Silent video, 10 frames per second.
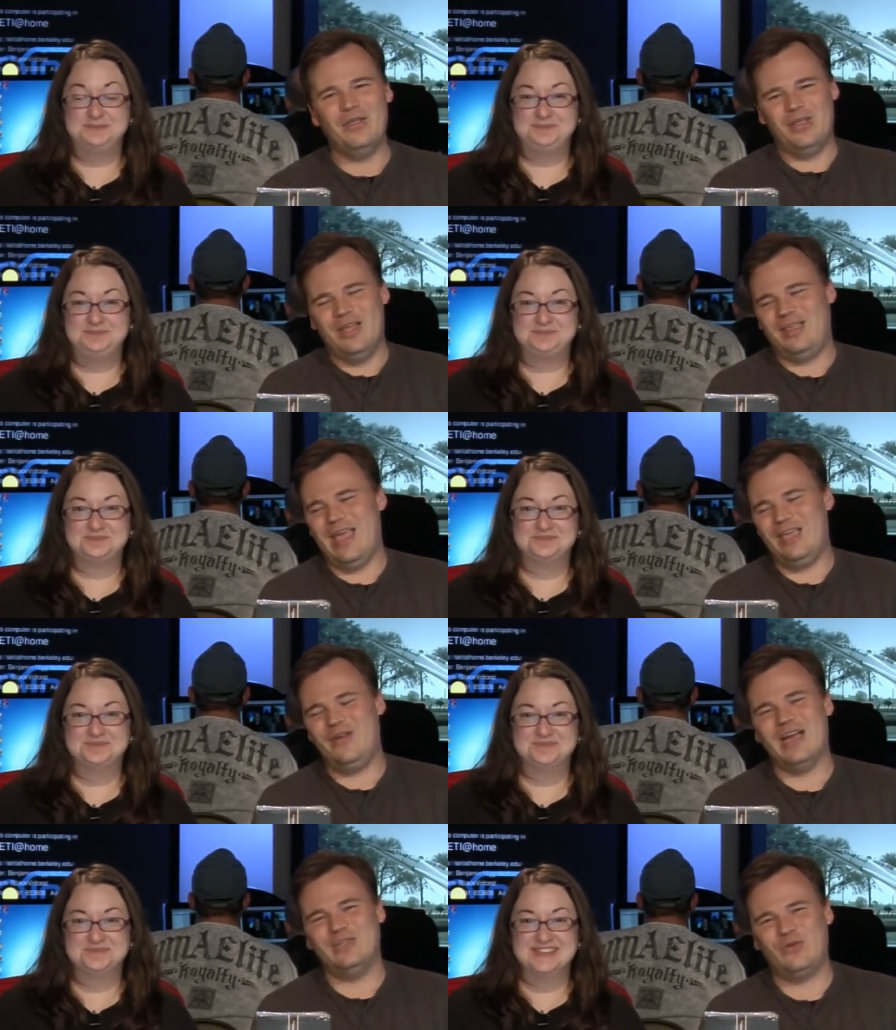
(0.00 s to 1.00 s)
Speaker 1: thank you
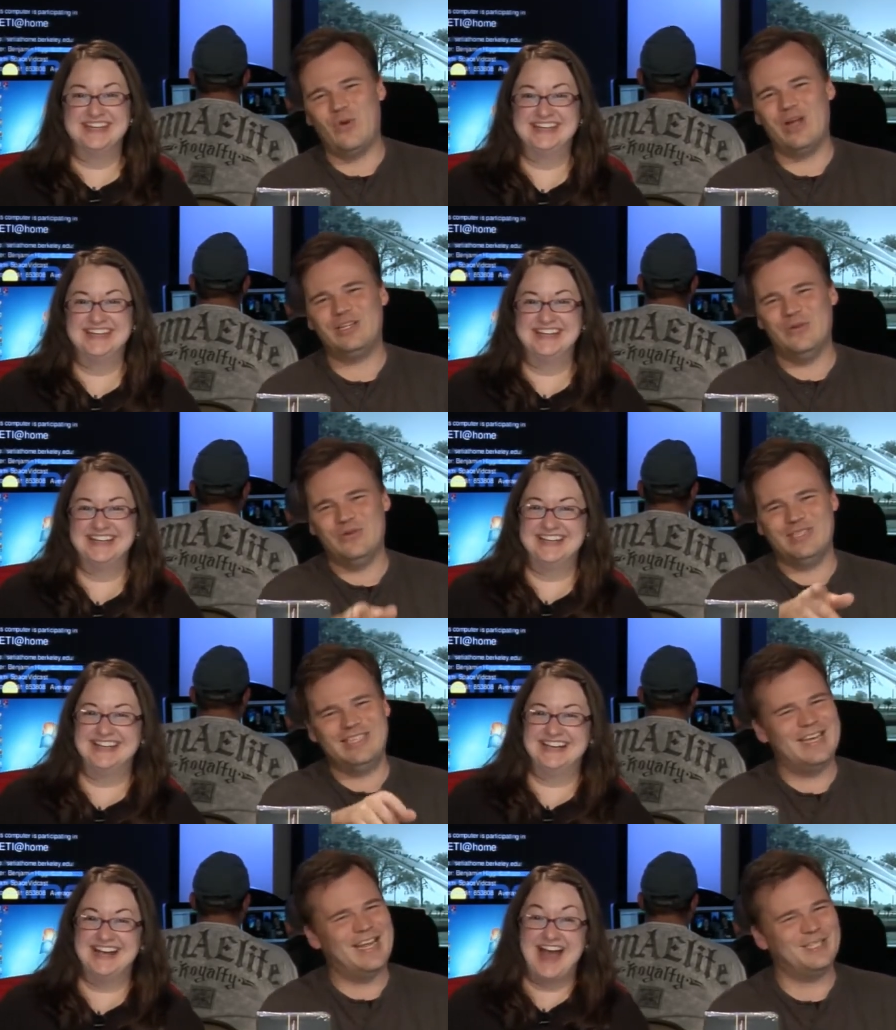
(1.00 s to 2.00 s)
guys for watching. We'll see you
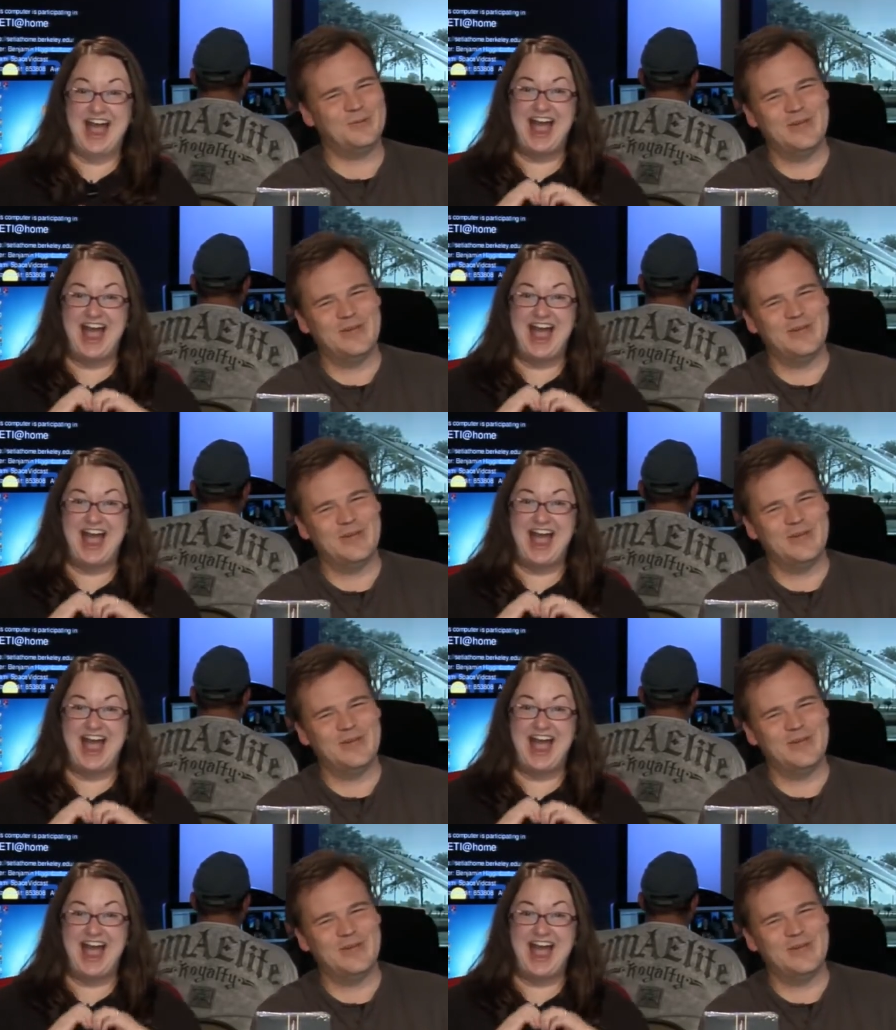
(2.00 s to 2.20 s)
next